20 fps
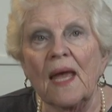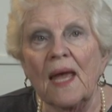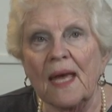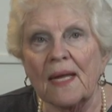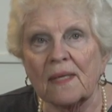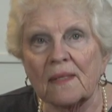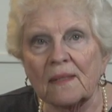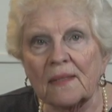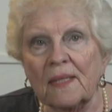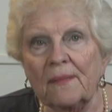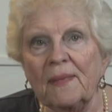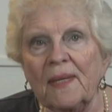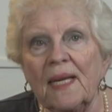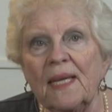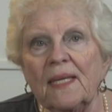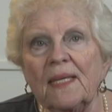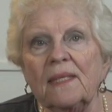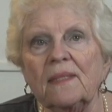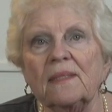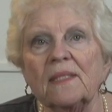and
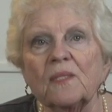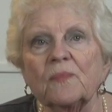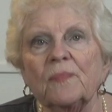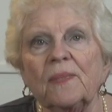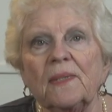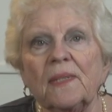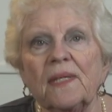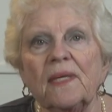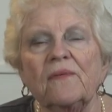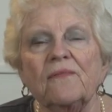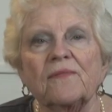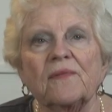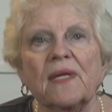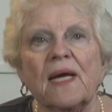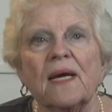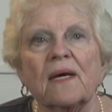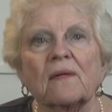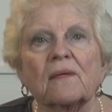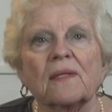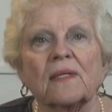eliminating disbelief,
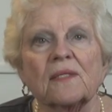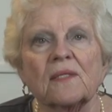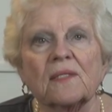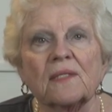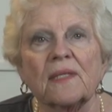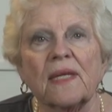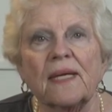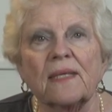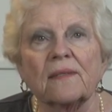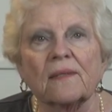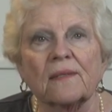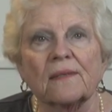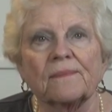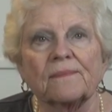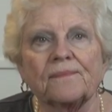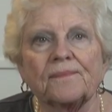doubt, and slander.